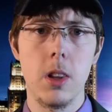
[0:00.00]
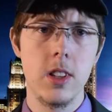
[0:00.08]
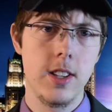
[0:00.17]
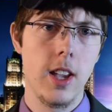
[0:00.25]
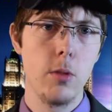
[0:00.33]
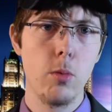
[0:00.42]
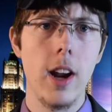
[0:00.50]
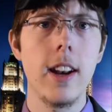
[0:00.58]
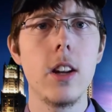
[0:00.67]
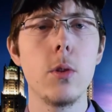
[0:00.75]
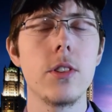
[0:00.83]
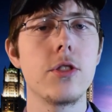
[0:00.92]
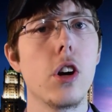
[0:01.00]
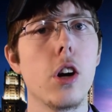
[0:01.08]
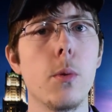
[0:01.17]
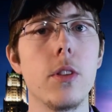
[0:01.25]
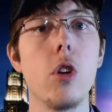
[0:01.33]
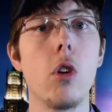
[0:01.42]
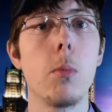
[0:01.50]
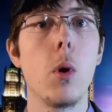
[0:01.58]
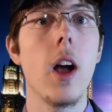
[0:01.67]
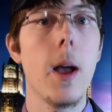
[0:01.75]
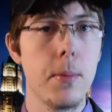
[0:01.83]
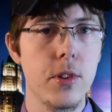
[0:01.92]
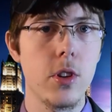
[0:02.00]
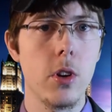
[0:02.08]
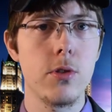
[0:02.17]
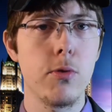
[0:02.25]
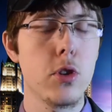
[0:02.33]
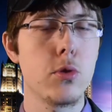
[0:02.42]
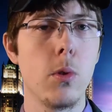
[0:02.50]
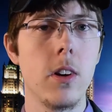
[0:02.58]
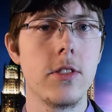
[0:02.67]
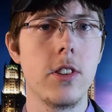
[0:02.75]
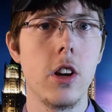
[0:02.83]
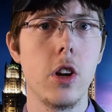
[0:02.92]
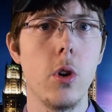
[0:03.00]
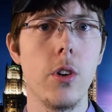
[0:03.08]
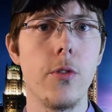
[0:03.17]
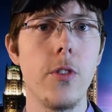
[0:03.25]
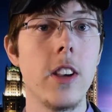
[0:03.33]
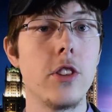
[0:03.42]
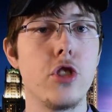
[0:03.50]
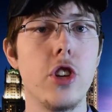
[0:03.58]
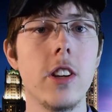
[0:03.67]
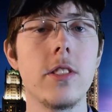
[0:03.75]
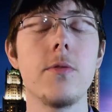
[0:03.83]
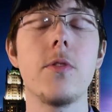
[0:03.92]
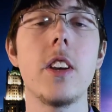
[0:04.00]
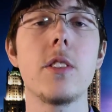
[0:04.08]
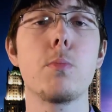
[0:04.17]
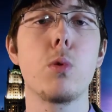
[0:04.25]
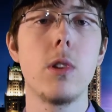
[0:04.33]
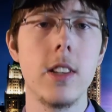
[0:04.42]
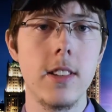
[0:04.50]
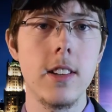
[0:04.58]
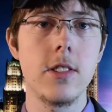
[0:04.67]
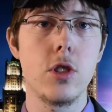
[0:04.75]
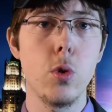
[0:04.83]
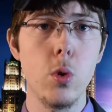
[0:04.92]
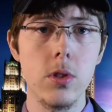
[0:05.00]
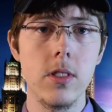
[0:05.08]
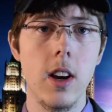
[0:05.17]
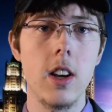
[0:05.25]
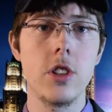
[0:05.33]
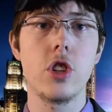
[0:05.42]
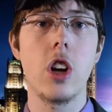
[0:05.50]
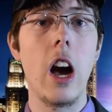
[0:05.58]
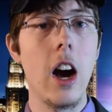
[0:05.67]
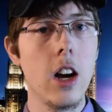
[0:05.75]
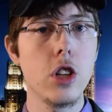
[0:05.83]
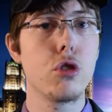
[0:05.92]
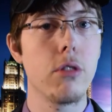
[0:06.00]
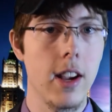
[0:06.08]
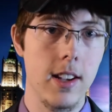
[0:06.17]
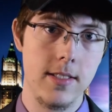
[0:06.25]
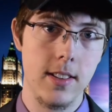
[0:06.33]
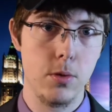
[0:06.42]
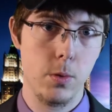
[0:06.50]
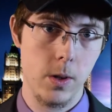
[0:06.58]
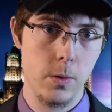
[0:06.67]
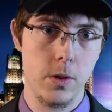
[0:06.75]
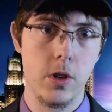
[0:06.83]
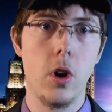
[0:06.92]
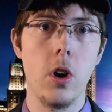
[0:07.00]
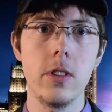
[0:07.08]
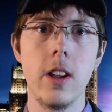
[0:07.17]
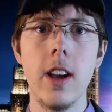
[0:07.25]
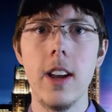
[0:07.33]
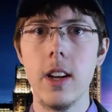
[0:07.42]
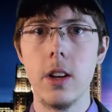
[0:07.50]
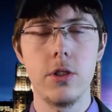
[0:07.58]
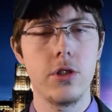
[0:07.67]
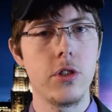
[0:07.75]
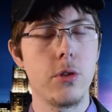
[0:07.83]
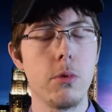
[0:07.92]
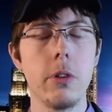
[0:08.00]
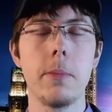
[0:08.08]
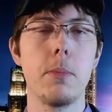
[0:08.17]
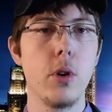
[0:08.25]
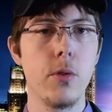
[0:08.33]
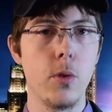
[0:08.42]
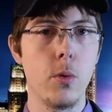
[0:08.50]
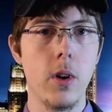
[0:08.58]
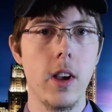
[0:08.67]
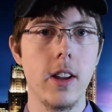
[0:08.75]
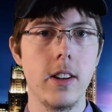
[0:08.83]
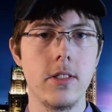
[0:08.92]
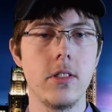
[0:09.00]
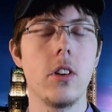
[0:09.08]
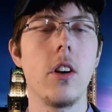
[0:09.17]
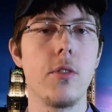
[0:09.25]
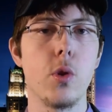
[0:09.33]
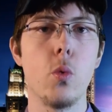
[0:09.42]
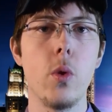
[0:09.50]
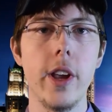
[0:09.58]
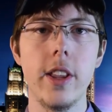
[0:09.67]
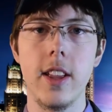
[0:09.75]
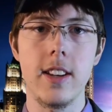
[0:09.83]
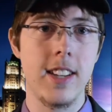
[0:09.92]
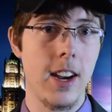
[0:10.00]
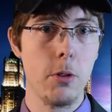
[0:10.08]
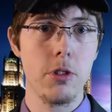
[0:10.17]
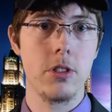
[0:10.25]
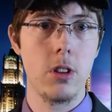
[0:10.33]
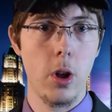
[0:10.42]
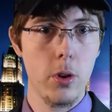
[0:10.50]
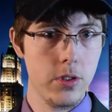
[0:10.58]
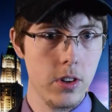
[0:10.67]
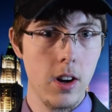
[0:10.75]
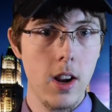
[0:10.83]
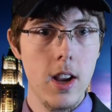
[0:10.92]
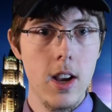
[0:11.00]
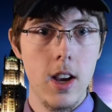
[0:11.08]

But let's get right into it, starting with notable episodes. First one is going to go to FaZe Jinx and FaZe PryZee's Dualtage Contrast. That's what it was called. It was just a really beautiful way to start off the week. That terrace closer